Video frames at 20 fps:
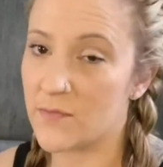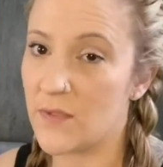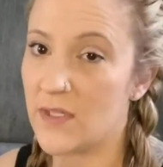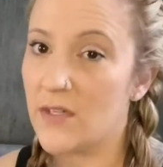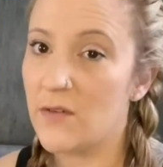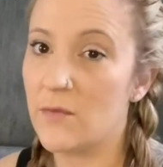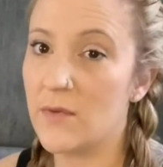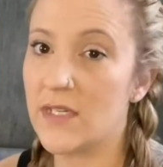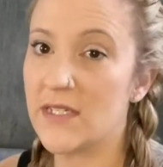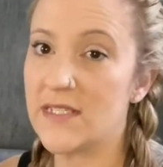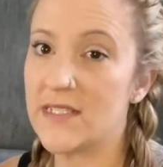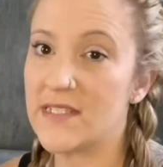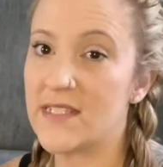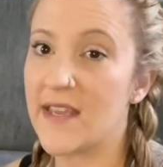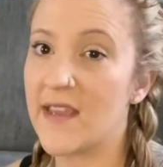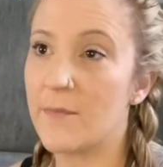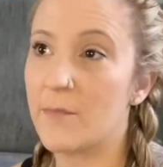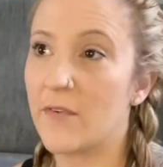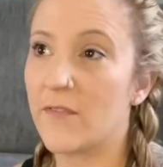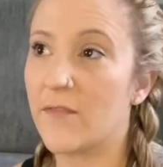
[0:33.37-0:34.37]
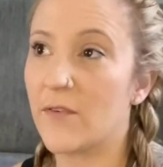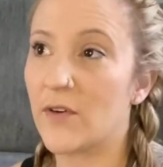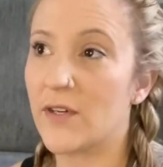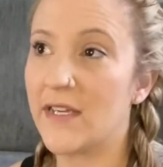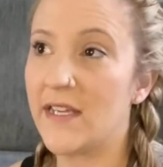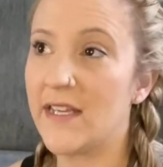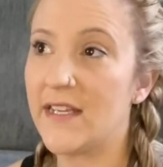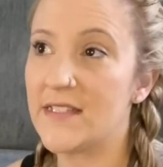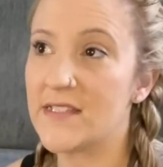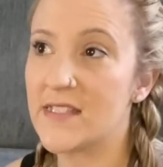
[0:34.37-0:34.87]
We don't want to say it before
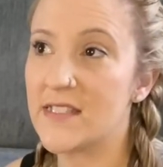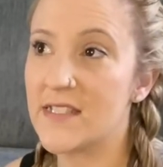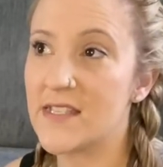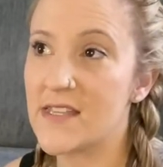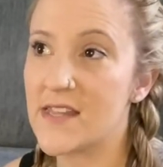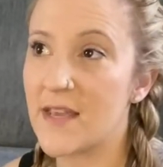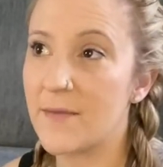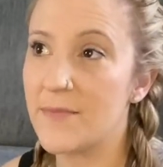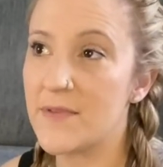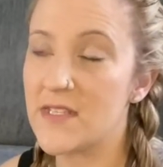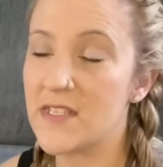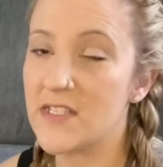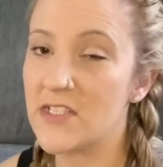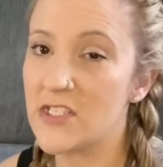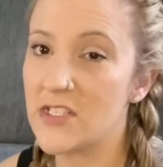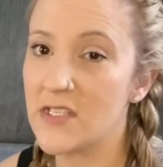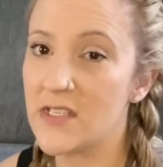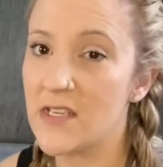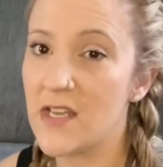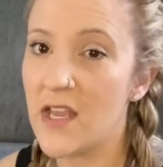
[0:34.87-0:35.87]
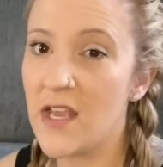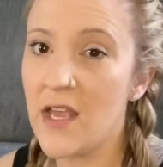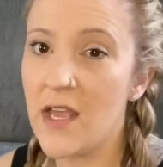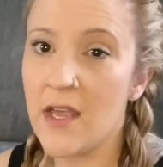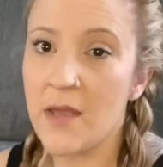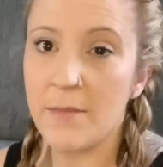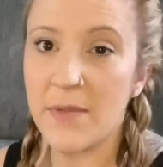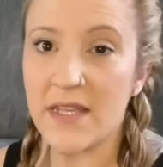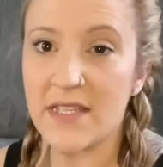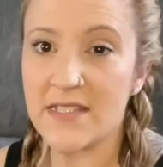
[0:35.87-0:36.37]
he gets into that position,
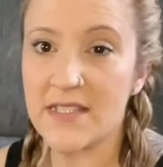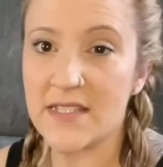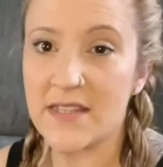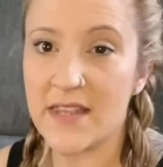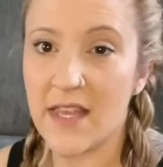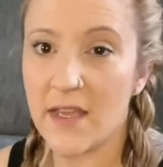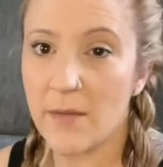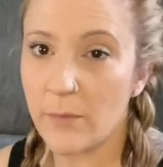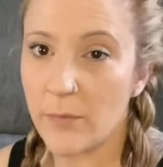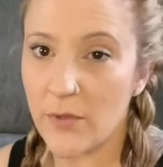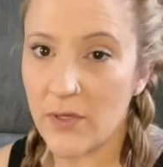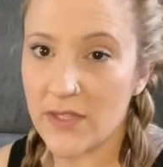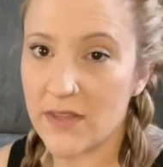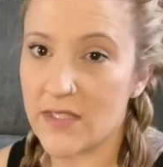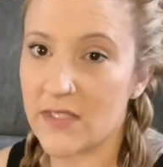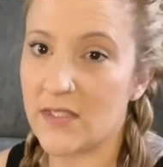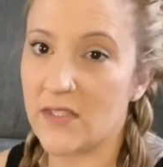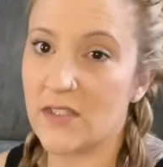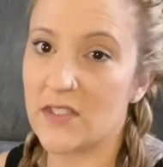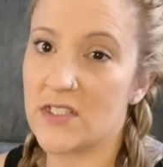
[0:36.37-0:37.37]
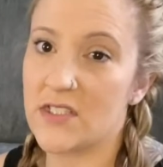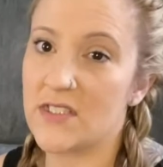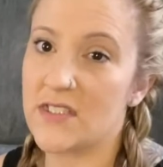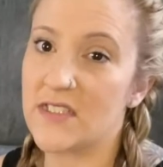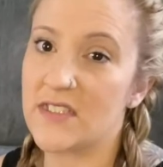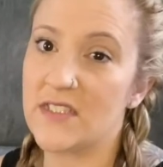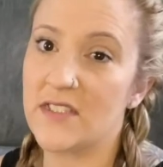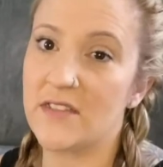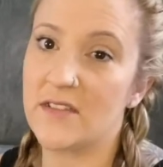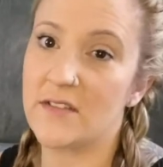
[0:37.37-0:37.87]
because at that point the dog just
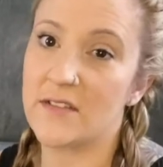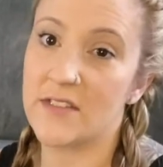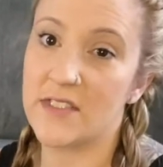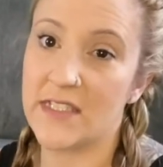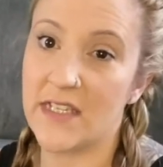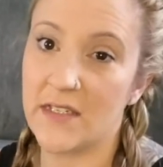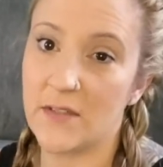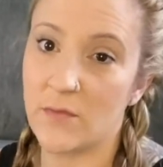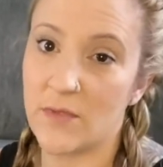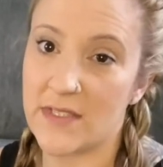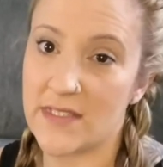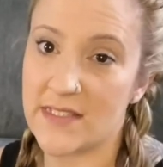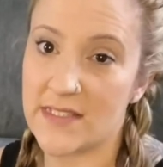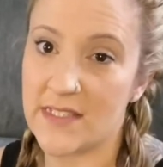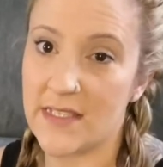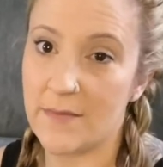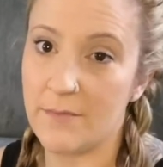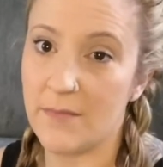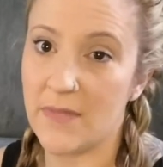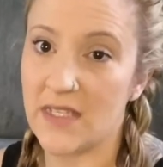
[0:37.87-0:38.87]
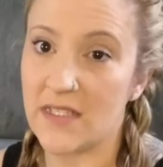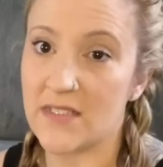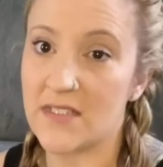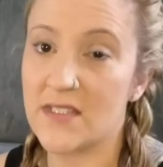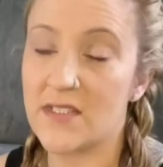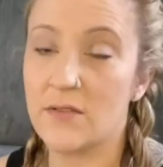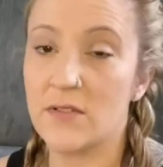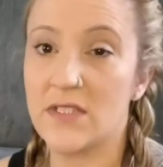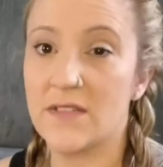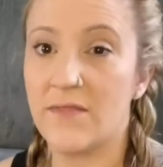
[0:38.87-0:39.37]
doesn't understand what sit means.
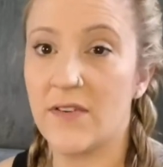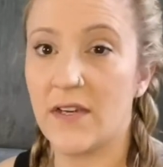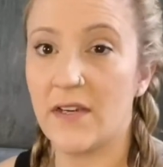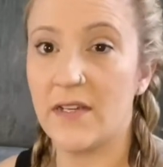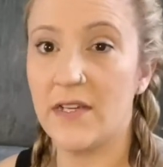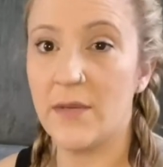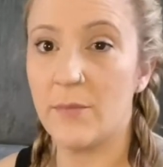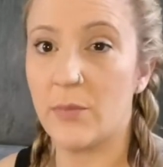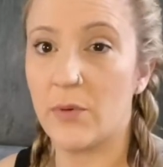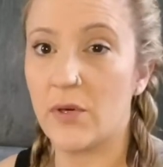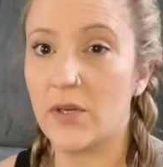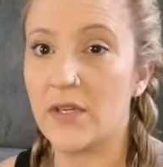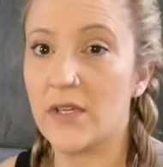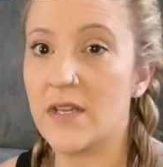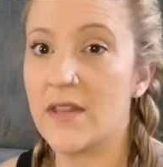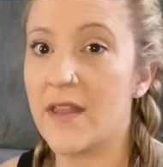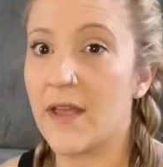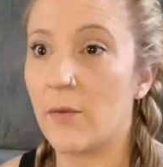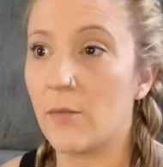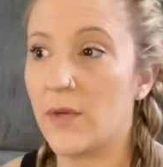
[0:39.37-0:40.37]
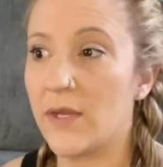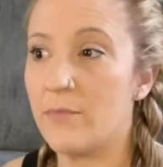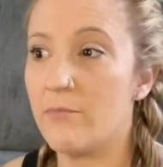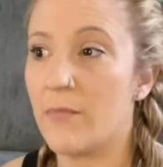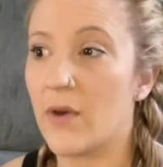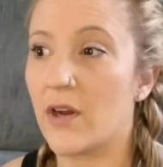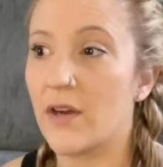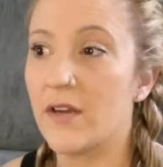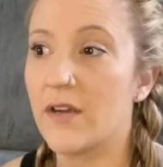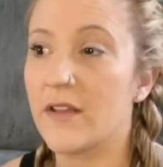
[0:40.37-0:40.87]
So it's very important that we
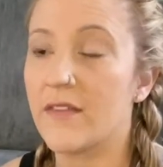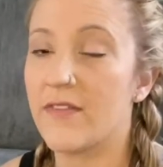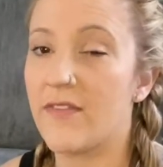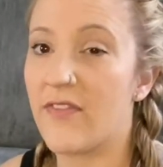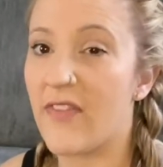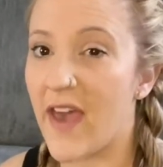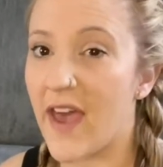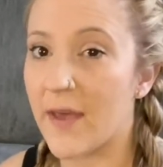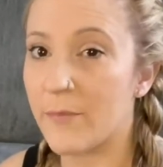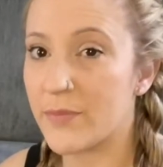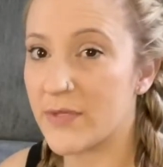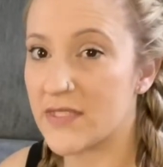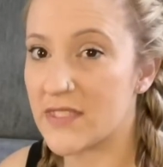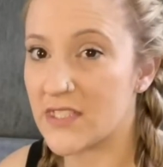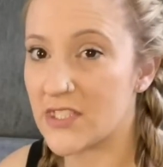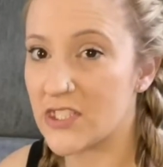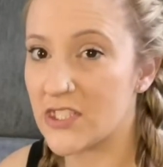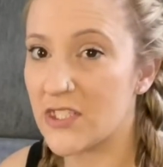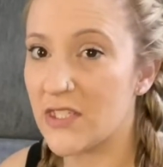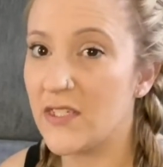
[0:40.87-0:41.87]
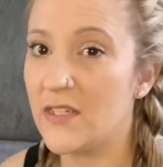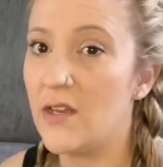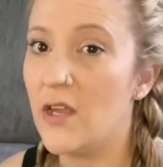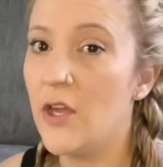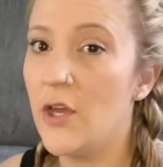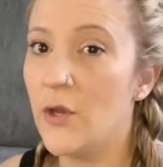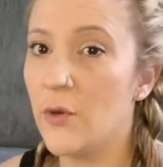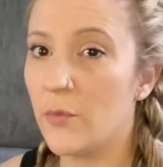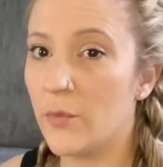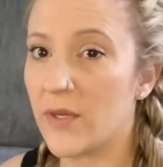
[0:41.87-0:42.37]
mark that position
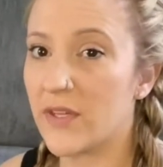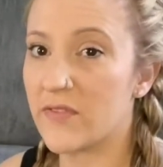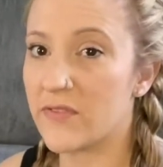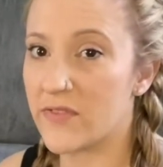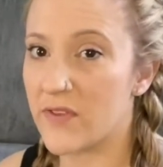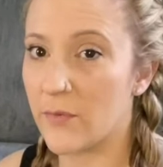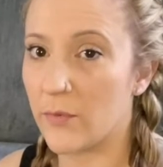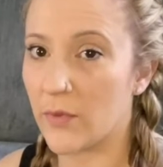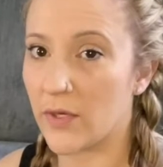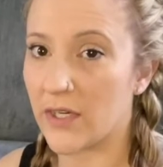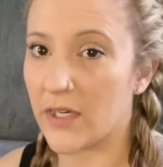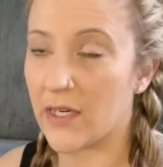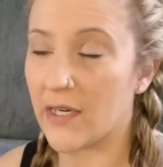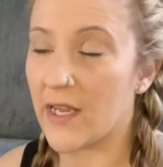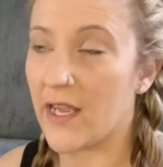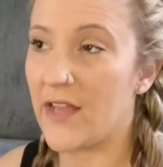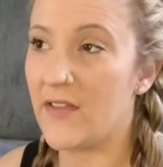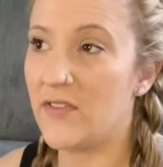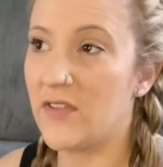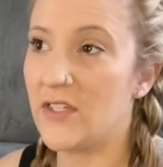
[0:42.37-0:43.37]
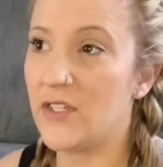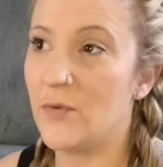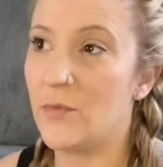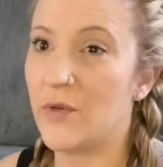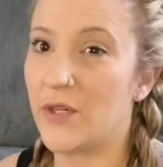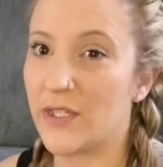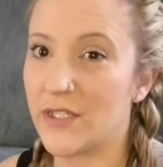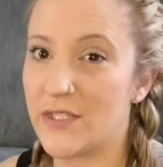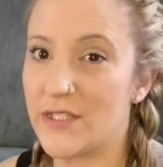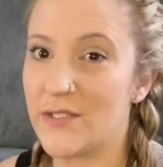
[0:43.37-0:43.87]
with the word, and then you
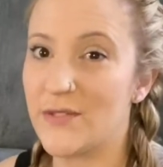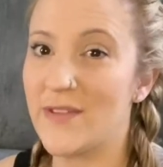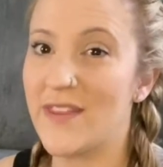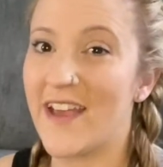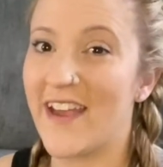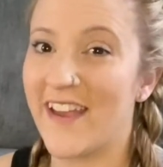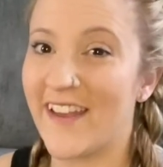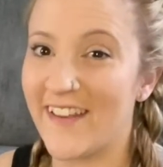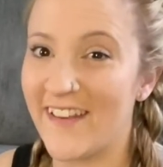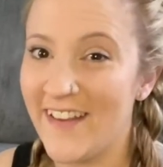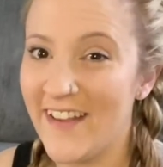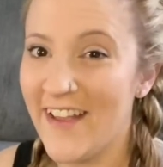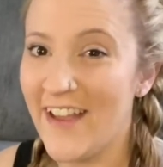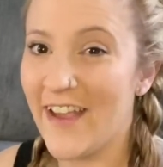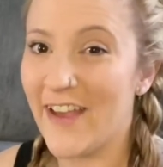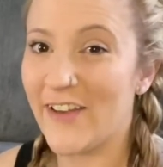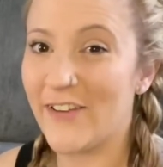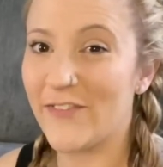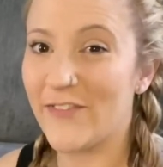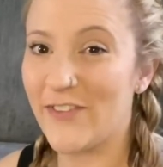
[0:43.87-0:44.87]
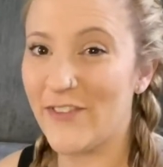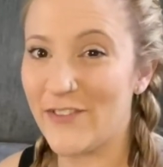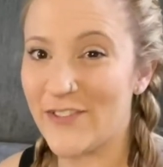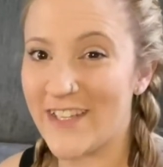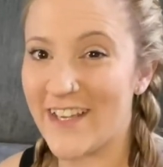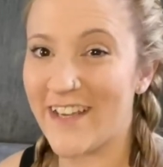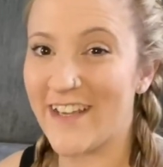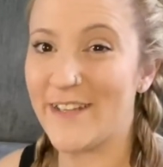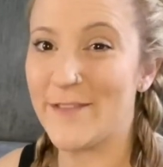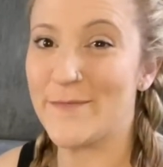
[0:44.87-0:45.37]
want to do that a few
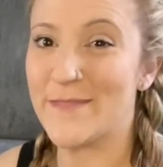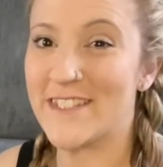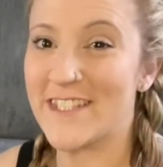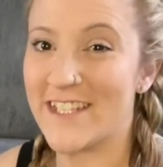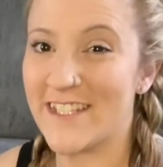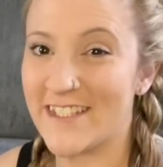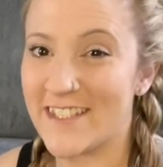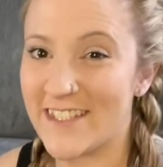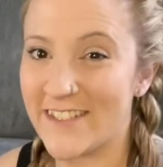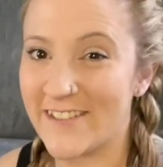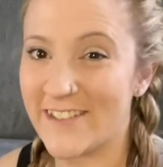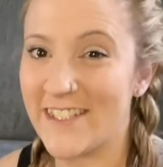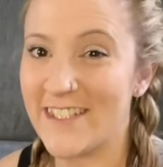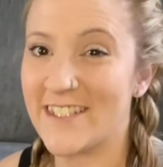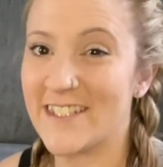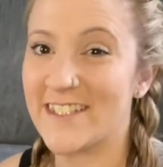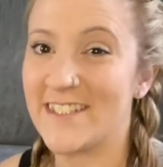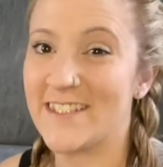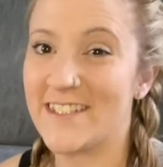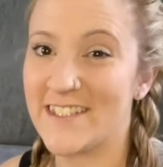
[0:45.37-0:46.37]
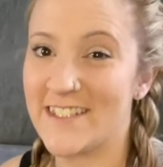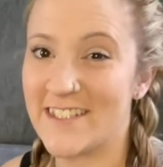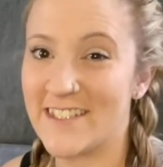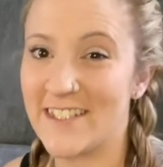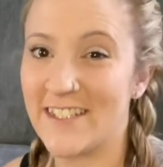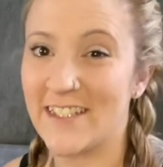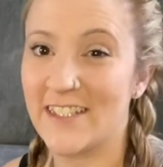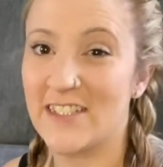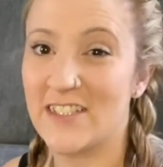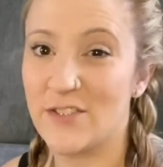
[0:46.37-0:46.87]
times until he's
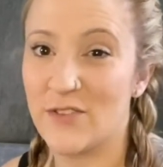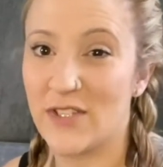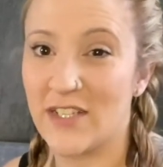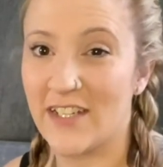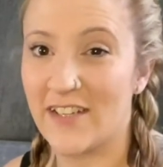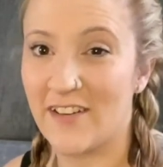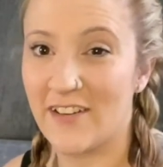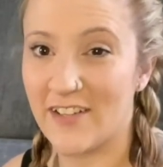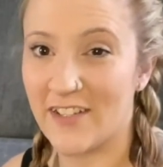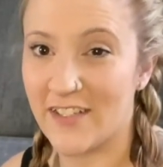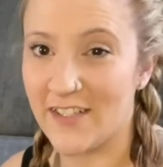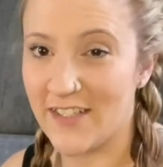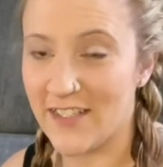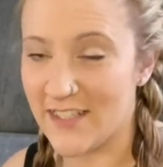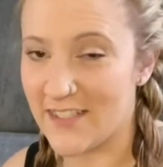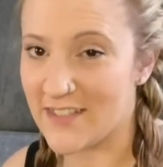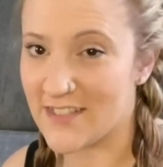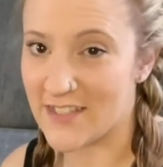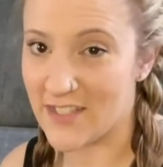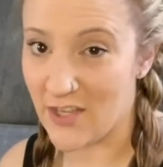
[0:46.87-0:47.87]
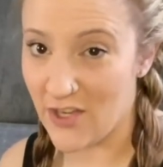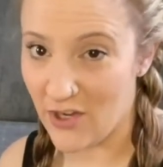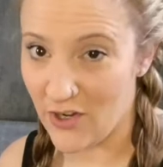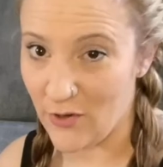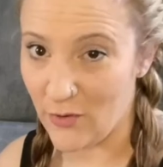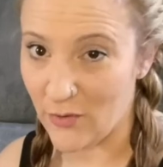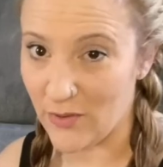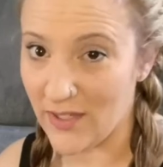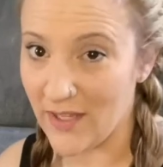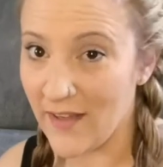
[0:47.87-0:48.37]
consistently doing it on his
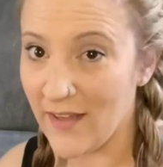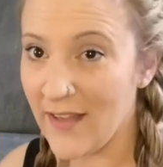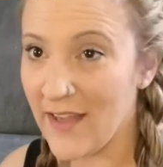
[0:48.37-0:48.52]
own.